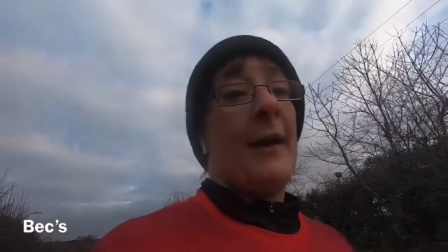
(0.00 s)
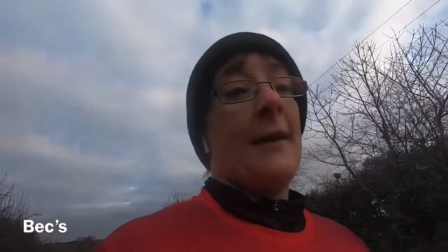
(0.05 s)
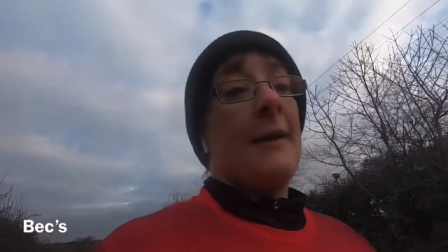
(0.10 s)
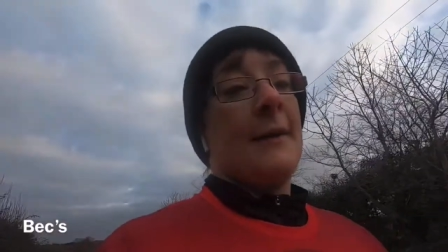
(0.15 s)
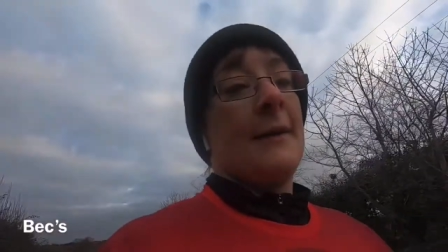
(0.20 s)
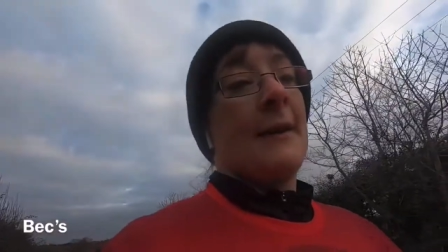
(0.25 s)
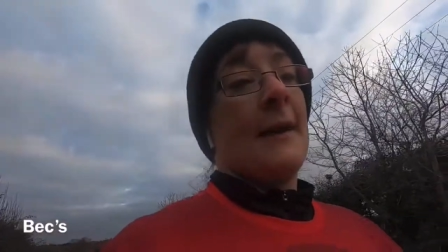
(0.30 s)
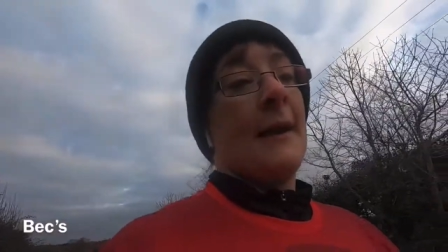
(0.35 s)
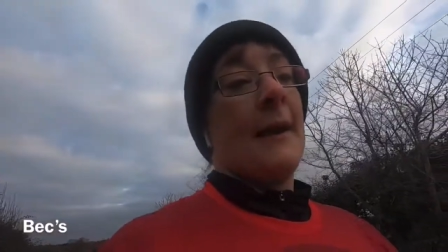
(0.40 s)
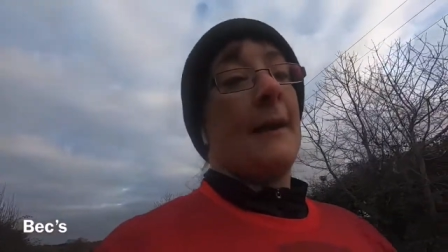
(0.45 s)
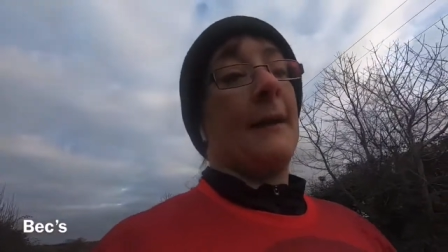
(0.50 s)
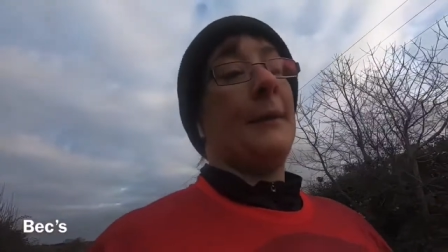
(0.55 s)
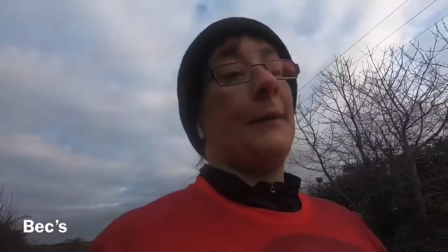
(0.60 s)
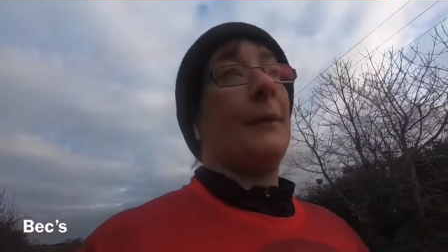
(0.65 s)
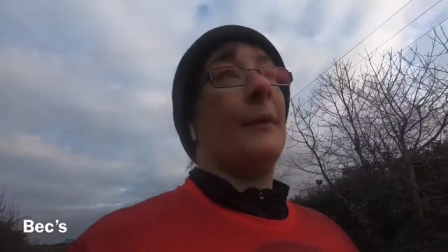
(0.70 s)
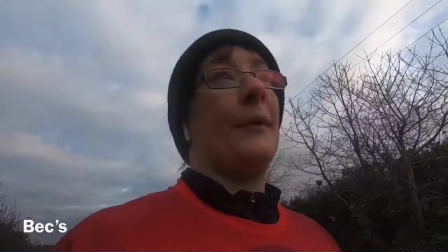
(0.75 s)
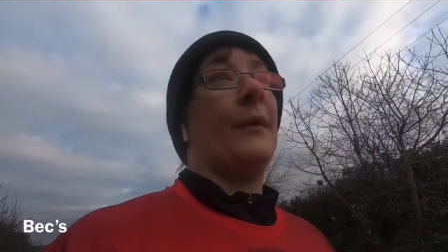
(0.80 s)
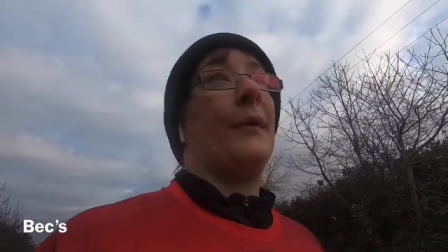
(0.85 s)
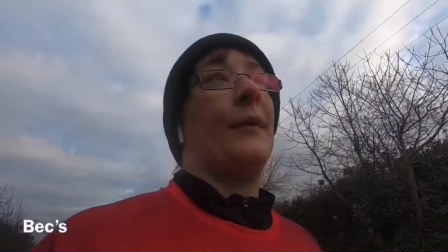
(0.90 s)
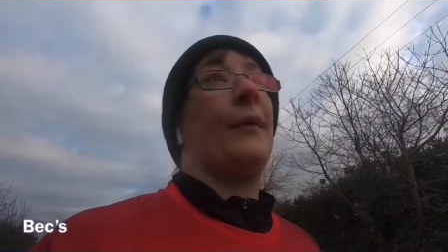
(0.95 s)
now
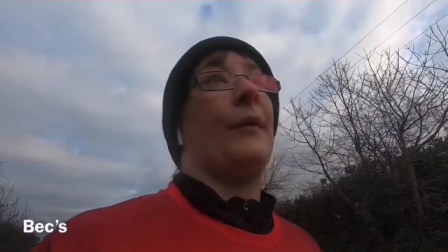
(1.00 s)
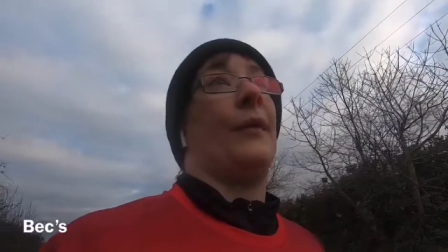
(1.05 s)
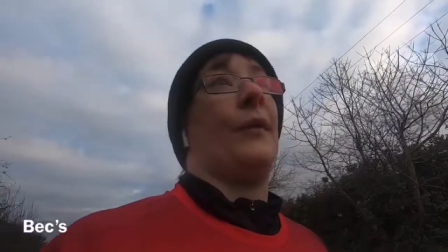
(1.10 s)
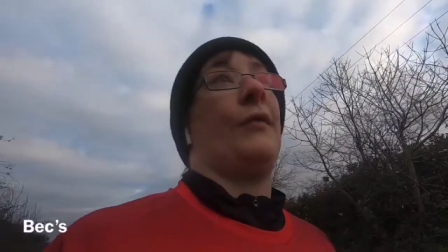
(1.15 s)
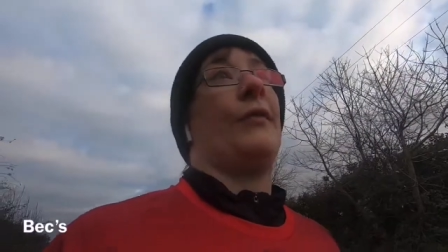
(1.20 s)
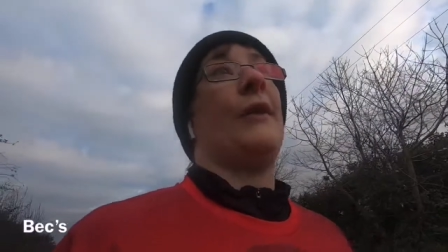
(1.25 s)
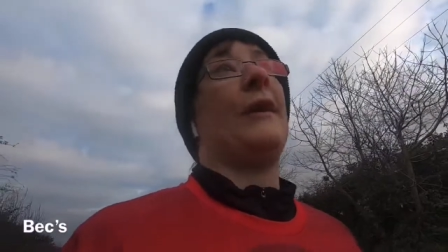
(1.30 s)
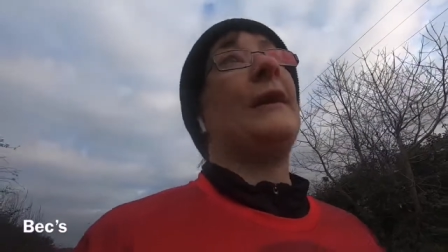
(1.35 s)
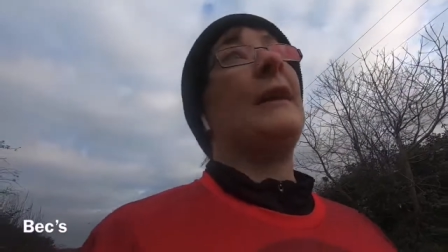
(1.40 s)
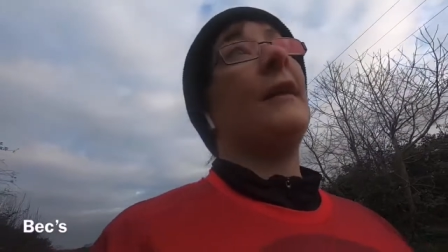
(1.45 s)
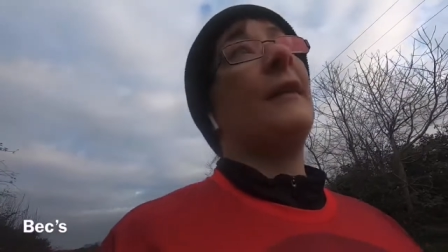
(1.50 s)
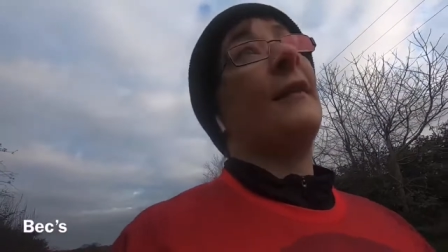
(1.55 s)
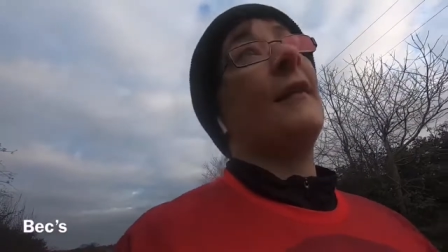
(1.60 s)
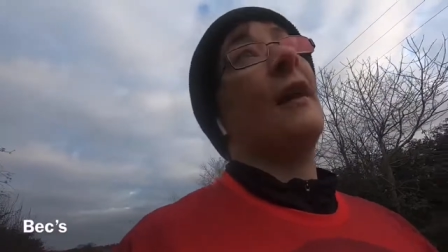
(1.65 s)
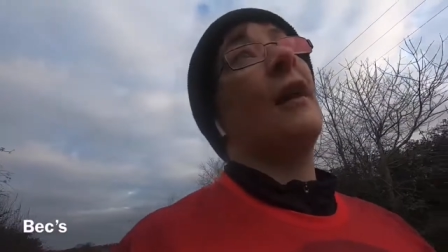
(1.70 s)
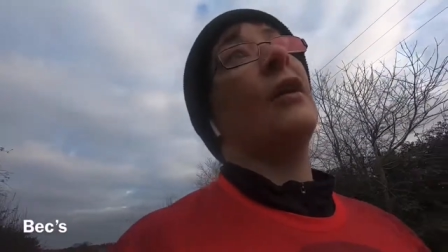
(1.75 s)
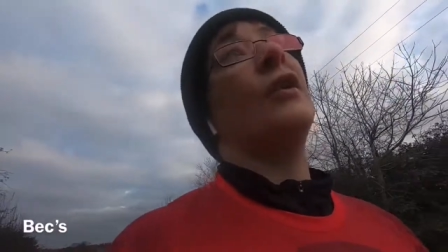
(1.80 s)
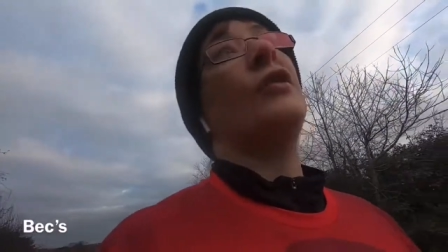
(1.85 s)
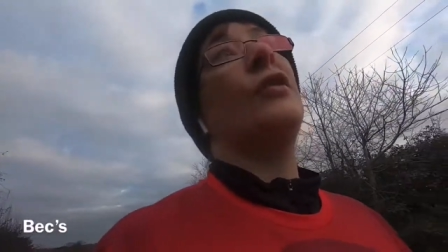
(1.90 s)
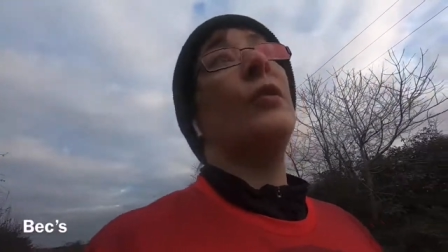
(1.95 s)
the trainers that
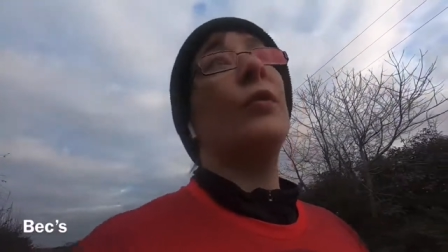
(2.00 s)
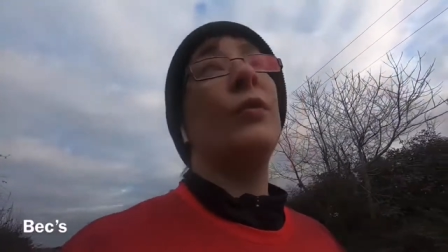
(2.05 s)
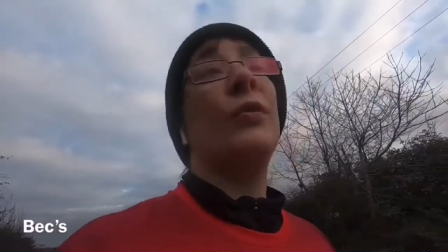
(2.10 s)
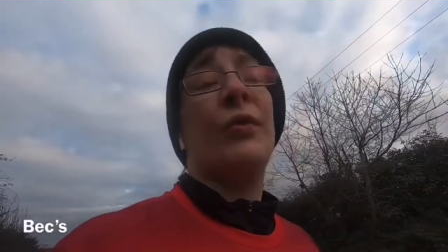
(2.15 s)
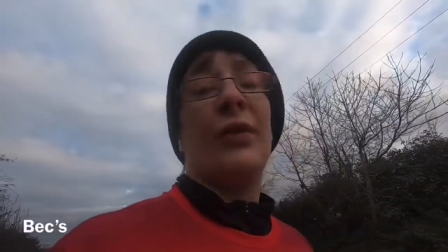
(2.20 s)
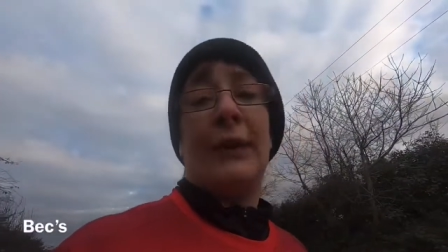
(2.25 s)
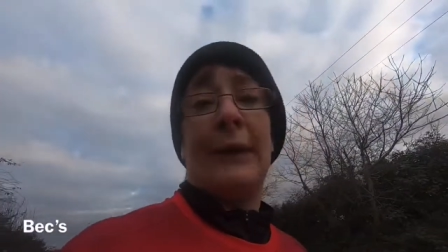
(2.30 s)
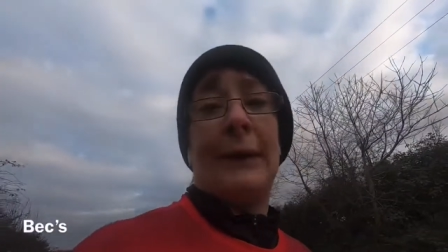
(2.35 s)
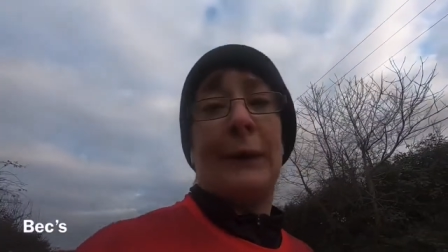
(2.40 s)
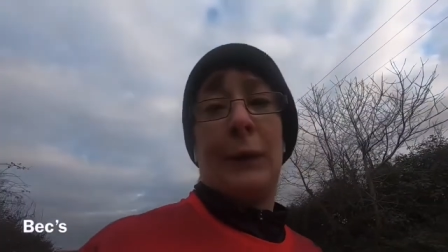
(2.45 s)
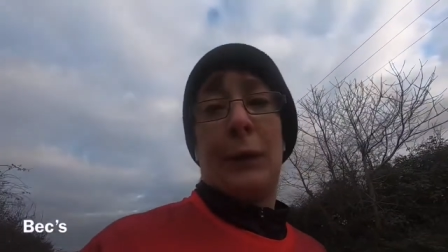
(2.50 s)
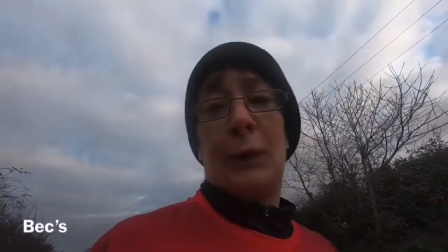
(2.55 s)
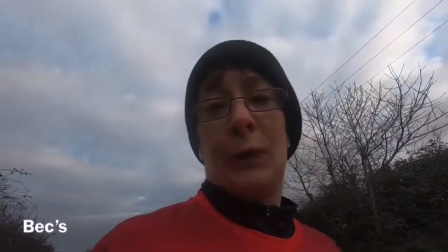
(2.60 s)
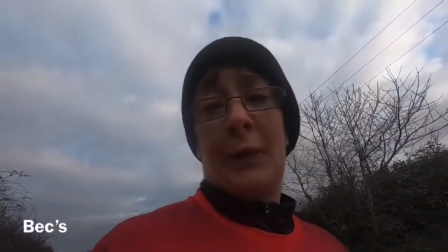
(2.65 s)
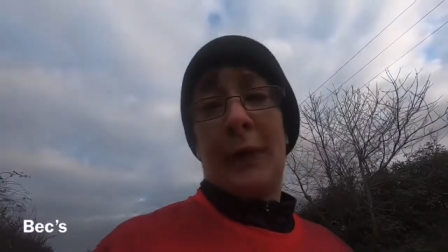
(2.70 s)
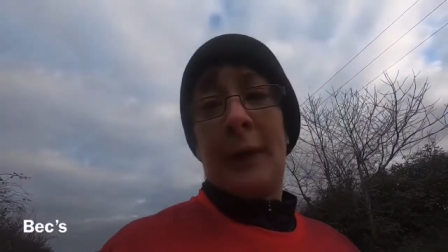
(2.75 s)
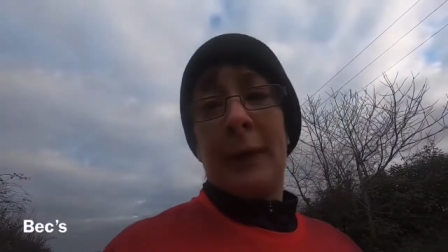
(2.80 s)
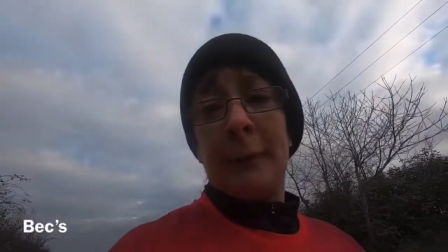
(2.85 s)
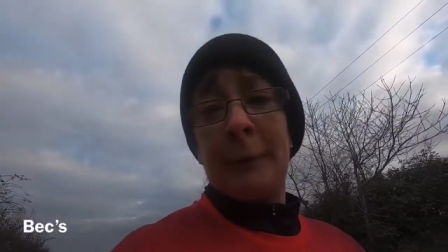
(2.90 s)
i usually order